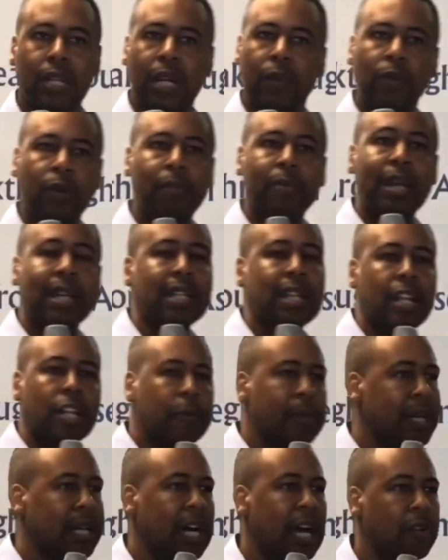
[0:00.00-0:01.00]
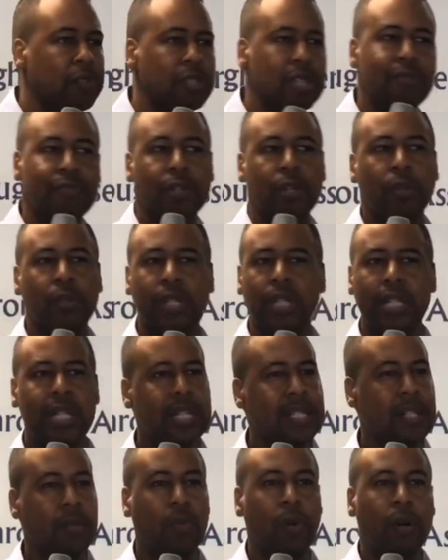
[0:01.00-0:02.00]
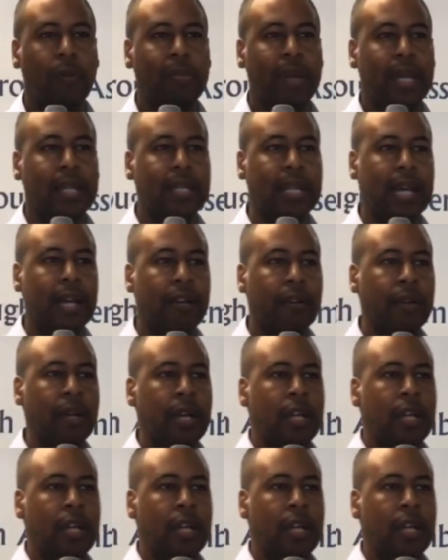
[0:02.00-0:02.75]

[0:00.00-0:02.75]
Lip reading: I won't back down no matter how difficult it is. I won't back down.